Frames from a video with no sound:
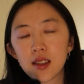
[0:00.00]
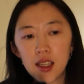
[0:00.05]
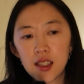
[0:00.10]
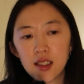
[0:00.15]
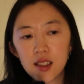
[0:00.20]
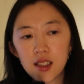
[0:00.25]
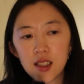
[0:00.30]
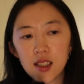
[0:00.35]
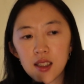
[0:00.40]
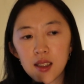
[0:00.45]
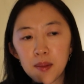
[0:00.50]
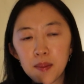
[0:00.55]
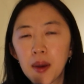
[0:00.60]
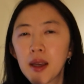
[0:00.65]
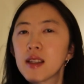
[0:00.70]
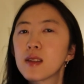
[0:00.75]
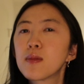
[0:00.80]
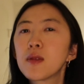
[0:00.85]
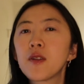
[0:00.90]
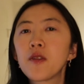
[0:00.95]
It
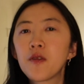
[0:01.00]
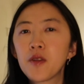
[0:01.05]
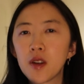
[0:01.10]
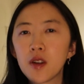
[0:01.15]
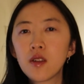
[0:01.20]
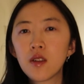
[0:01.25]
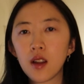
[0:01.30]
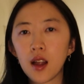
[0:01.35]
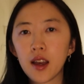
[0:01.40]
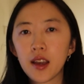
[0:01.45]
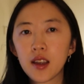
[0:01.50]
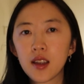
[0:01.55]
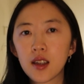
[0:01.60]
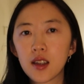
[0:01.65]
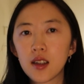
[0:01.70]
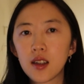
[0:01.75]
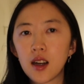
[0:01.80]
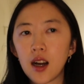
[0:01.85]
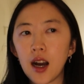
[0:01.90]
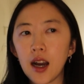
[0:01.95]
makes me feel
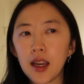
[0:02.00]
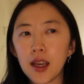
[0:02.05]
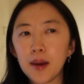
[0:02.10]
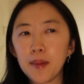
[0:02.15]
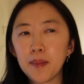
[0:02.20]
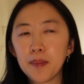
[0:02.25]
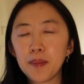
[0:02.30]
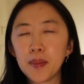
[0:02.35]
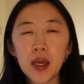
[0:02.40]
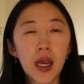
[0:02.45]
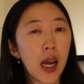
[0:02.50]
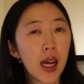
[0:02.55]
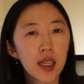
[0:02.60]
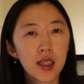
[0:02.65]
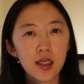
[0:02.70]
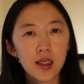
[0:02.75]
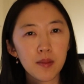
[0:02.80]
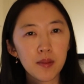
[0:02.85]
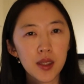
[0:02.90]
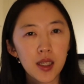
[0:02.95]
like I am
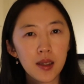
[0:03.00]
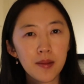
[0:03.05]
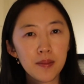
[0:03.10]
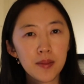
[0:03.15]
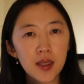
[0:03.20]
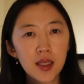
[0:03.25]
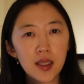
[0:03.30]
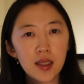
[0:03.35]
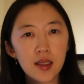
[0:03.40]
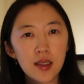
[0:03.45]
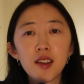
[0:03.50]
behind sometimes.